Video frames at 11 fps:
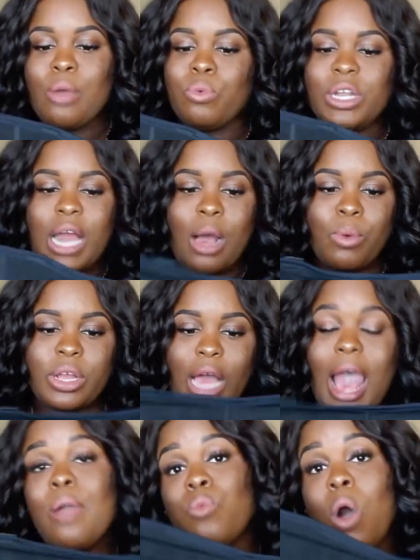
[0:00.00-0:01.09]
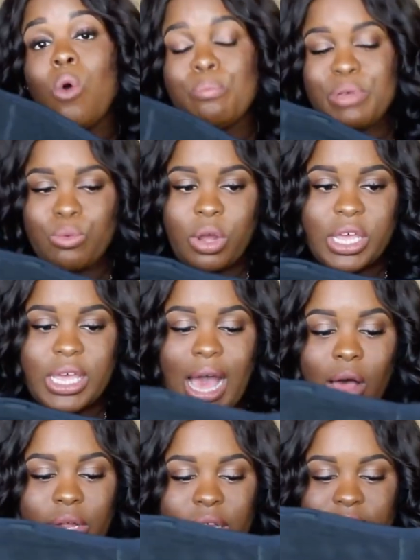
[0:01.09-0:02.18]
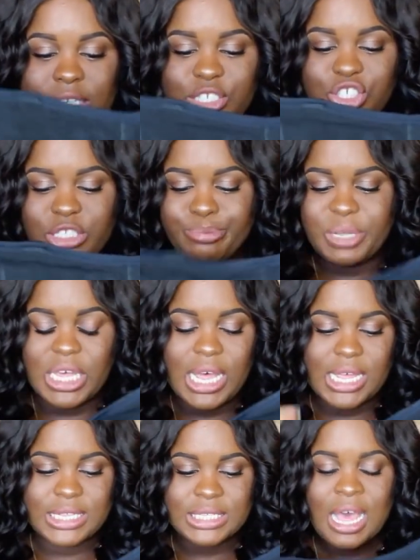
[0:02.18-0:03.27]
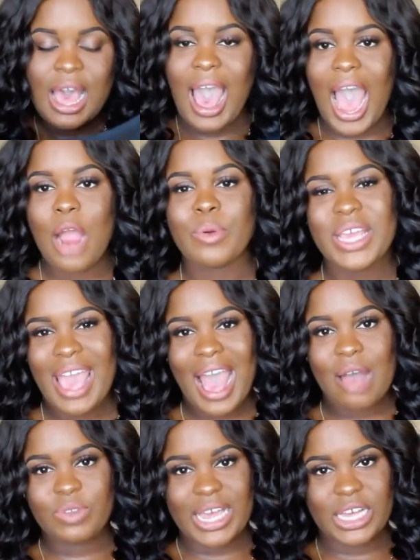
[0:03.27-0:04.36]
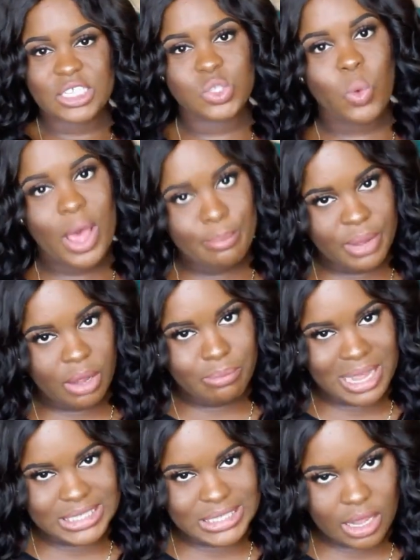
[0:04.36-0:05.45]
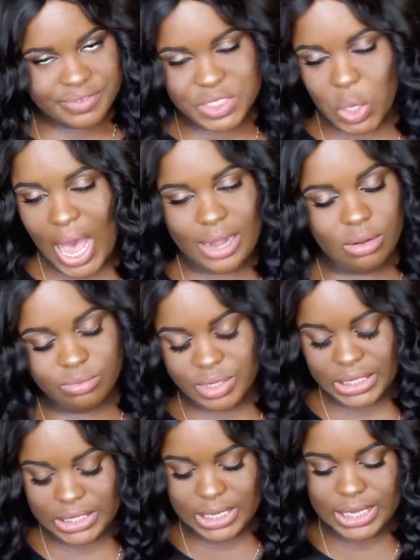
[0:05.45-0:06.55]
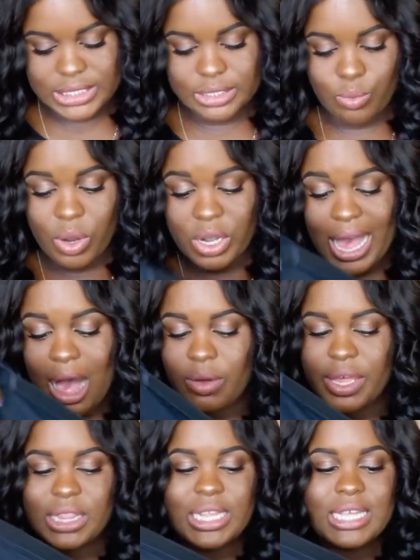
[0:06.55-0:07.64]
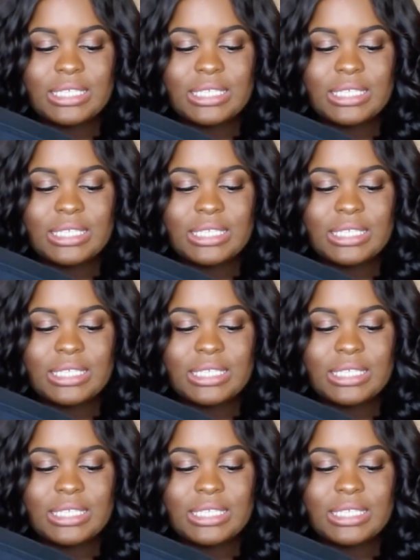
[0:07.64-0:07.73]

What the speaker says: I won't be working out in this just because I already have like a sweat belt myself, so I don't really need to work out in